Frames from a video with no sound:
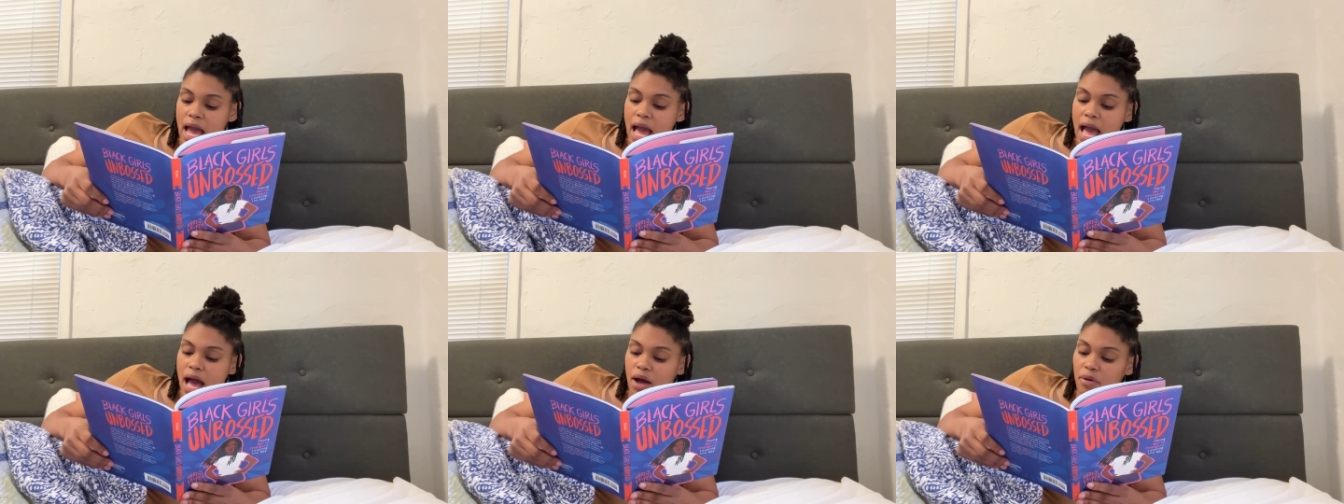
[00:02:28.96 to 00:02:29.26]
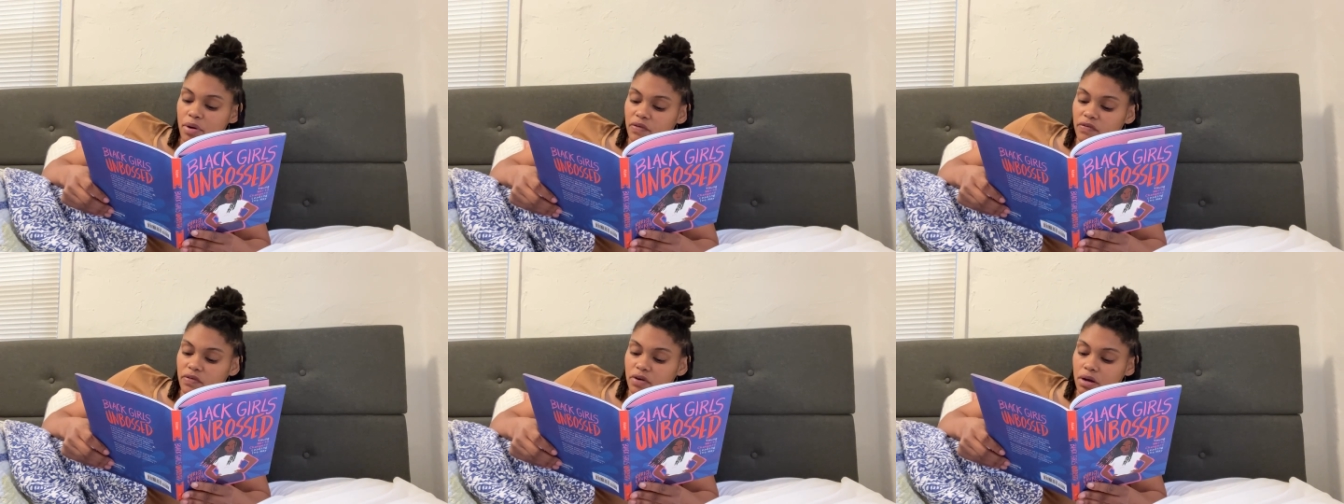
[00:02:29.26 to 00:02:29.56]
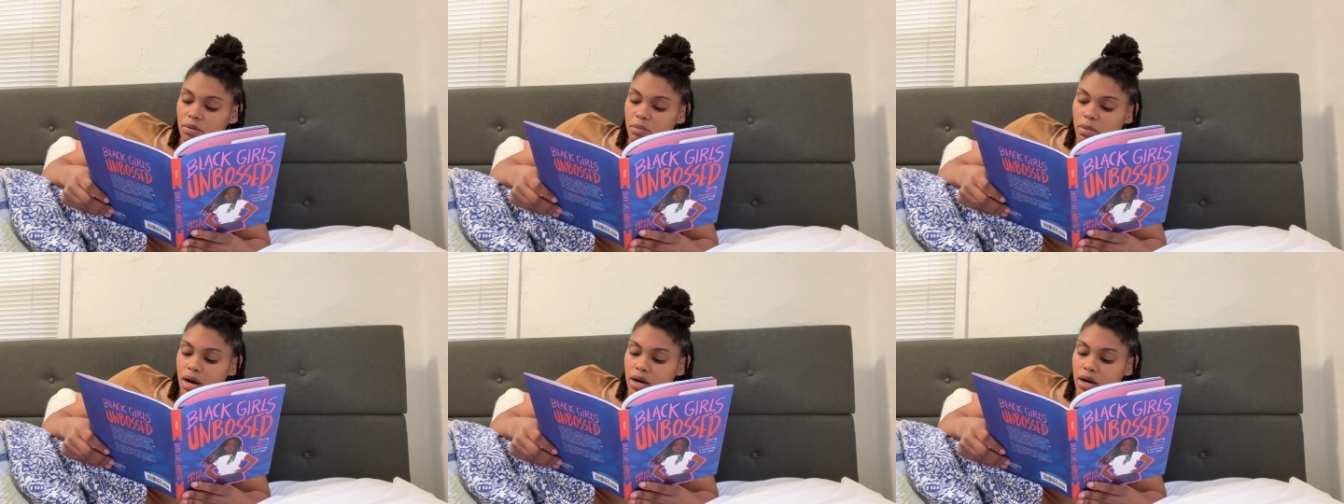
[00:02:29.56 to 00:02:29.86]
However,
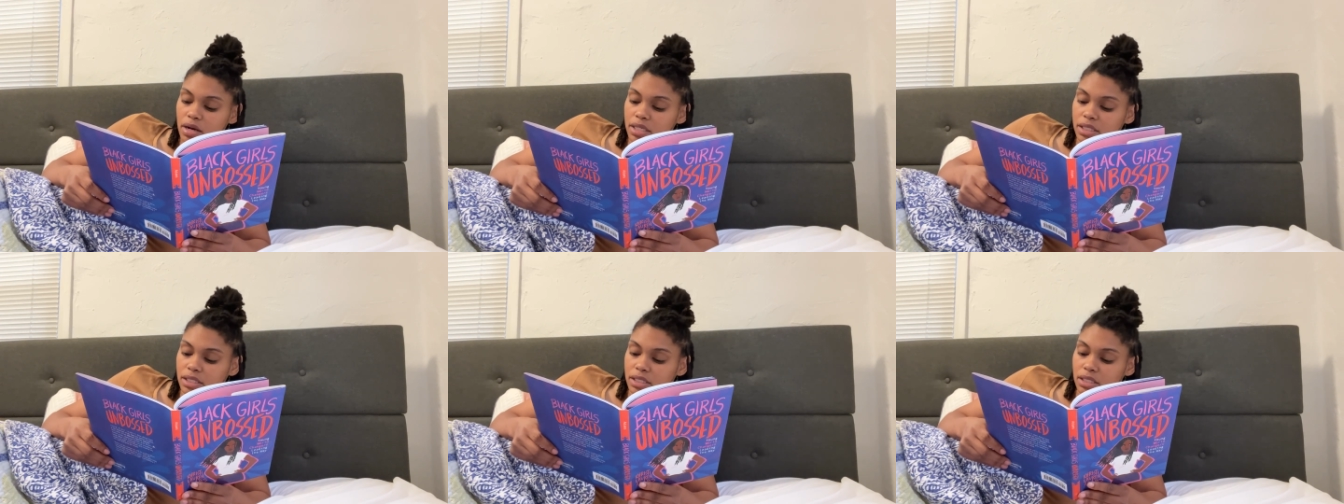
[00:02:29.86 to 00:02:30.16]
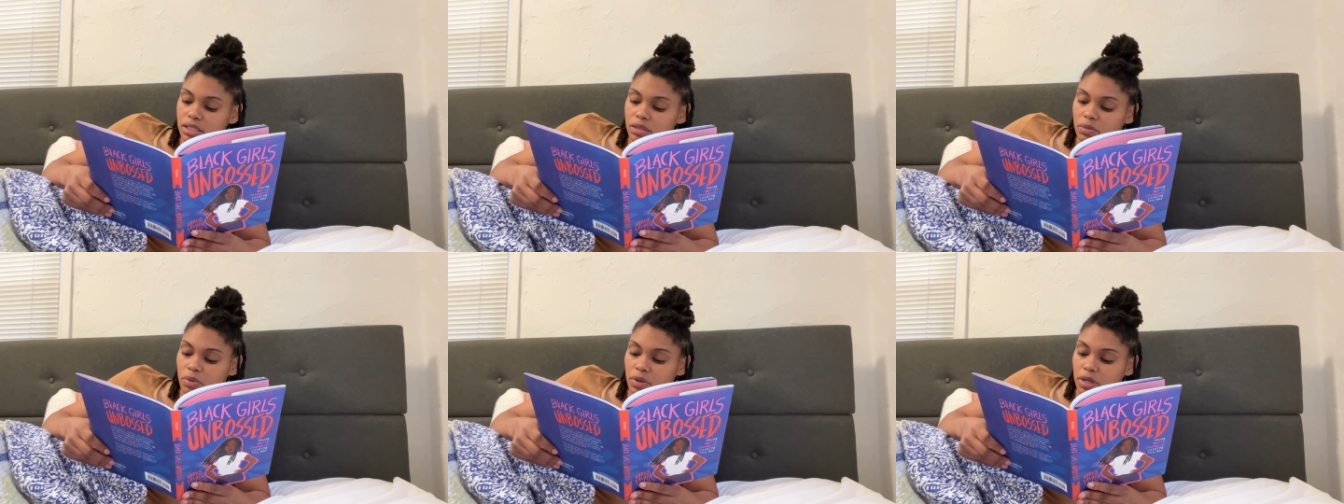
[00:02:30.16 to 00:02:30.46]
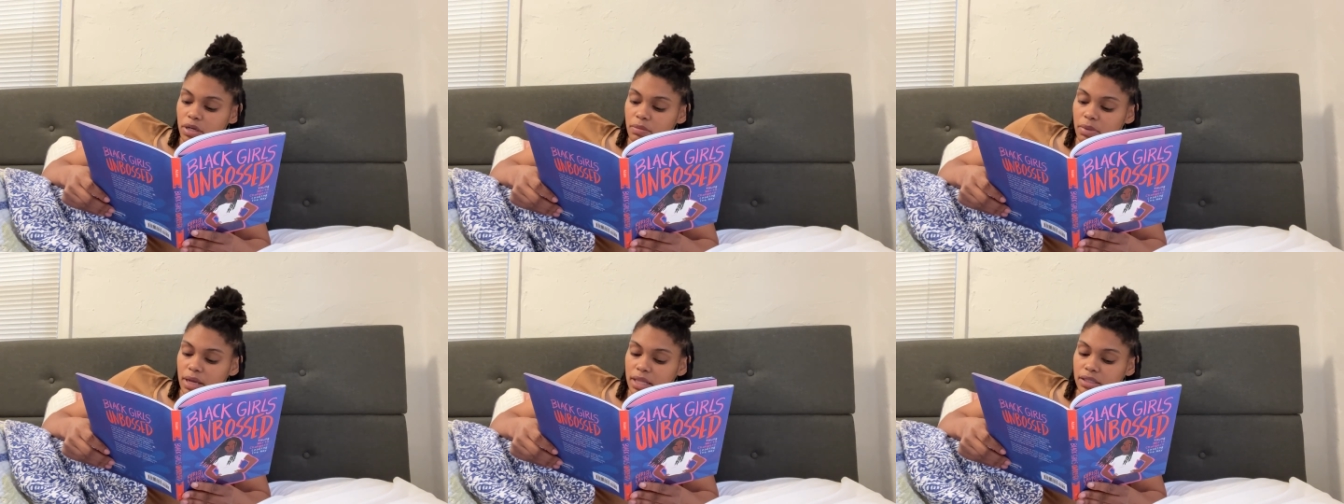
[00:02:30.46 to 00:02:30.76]
Amara is
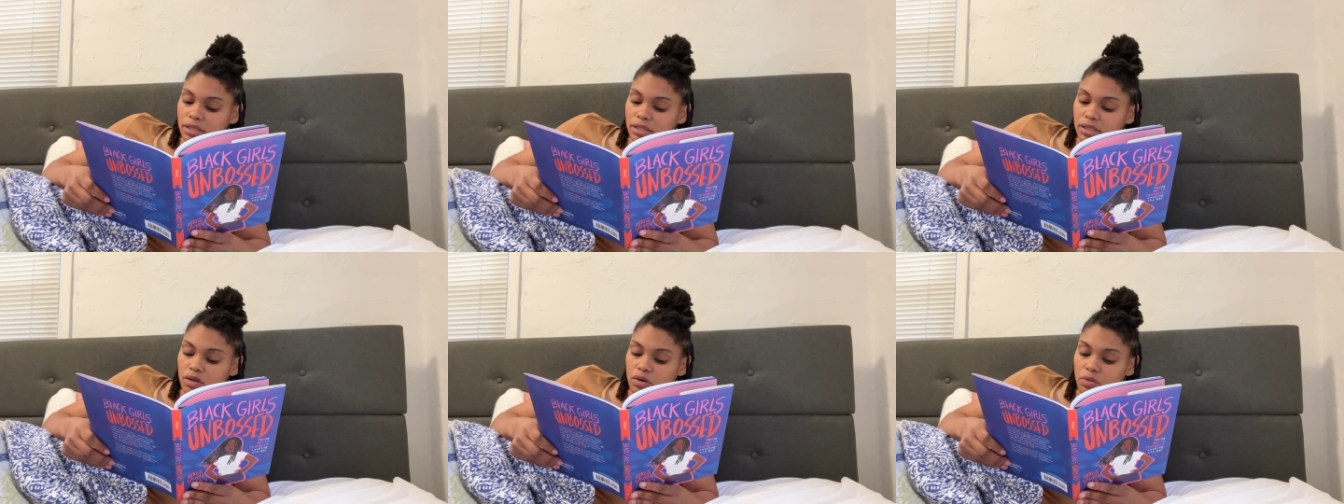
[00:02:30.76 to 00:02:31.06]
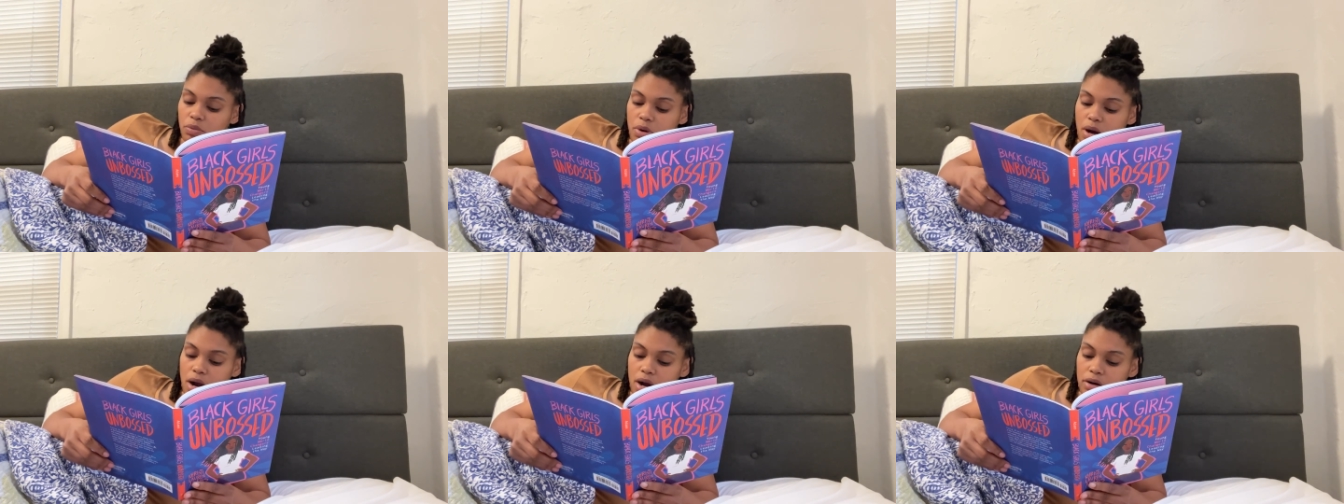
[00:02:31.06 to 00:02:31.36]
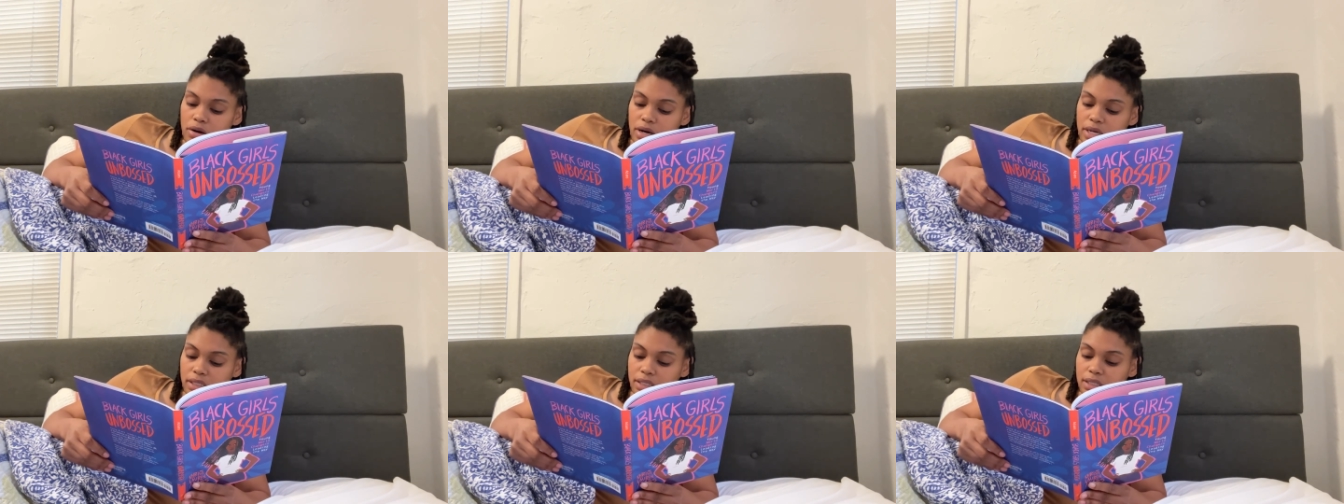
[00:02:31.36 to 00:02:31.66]
disappointed by the slow
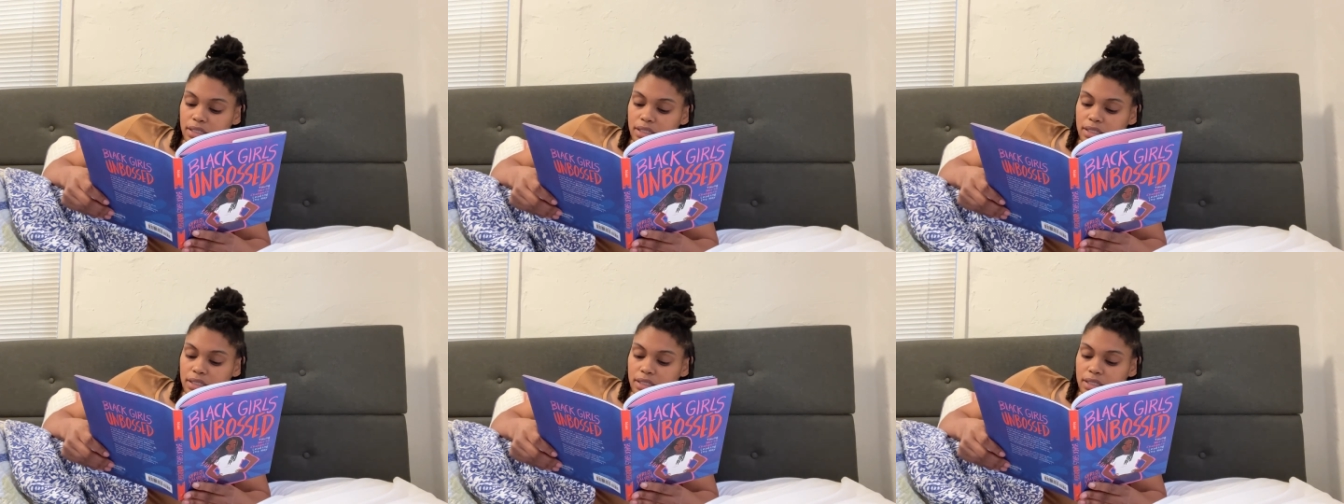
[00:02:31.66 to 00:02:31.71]
progress